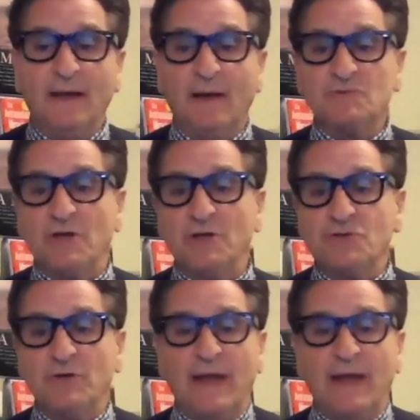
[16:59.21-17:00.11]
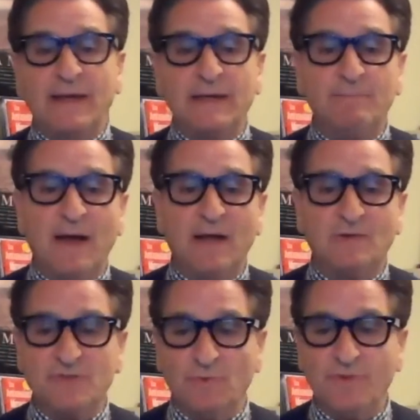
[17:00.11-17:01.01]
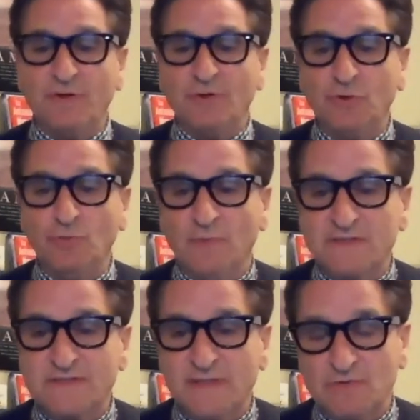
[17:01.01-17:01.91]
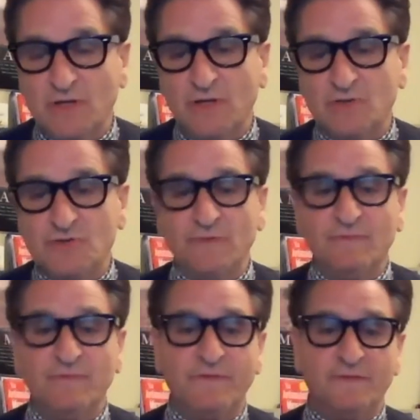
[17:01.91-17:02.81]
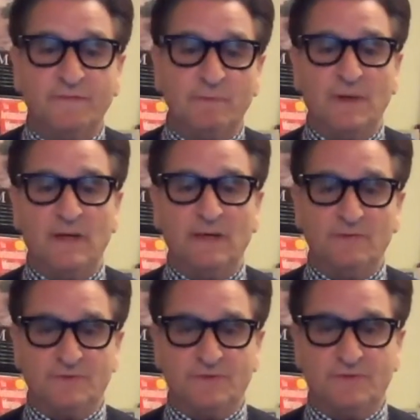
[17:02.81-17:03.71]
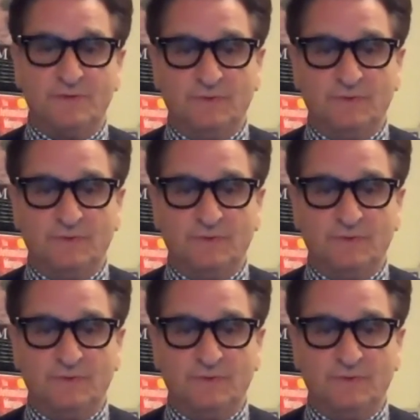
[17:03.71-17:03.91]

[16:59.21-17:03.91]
I was 190 pounds, and within 2 months, I was 150 pounds.